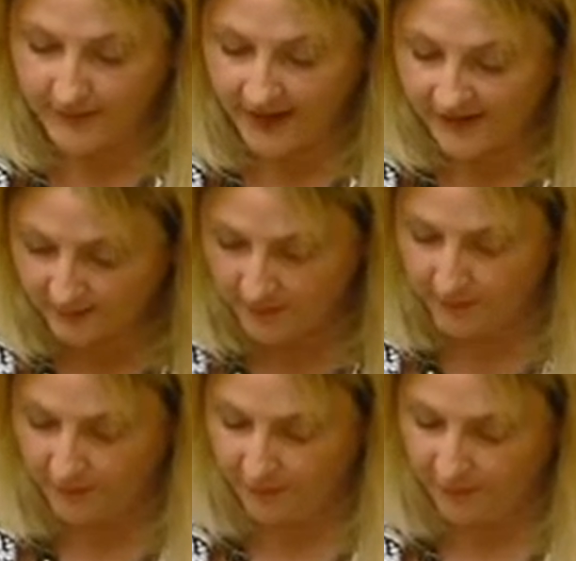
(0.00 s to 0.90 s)
As the
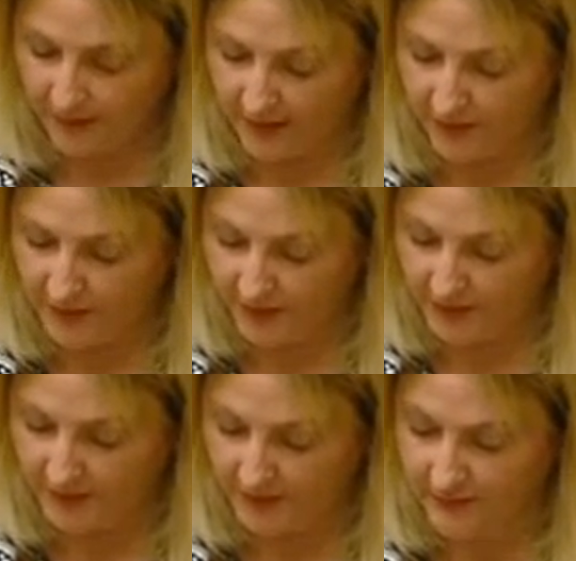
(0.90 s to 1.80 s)
member for Farrer
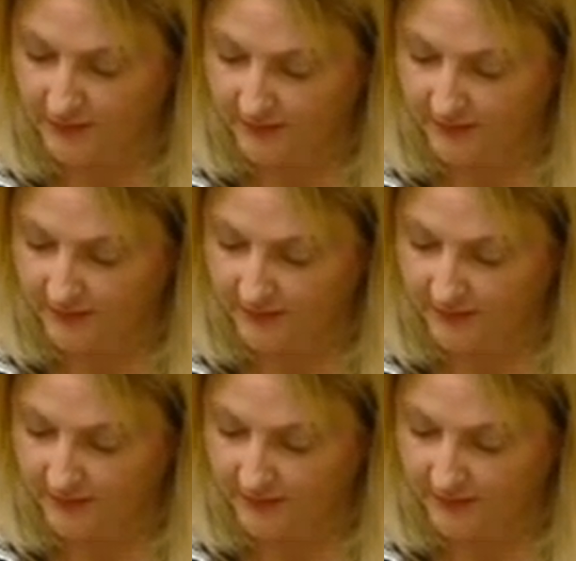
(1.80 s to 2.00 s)
noted,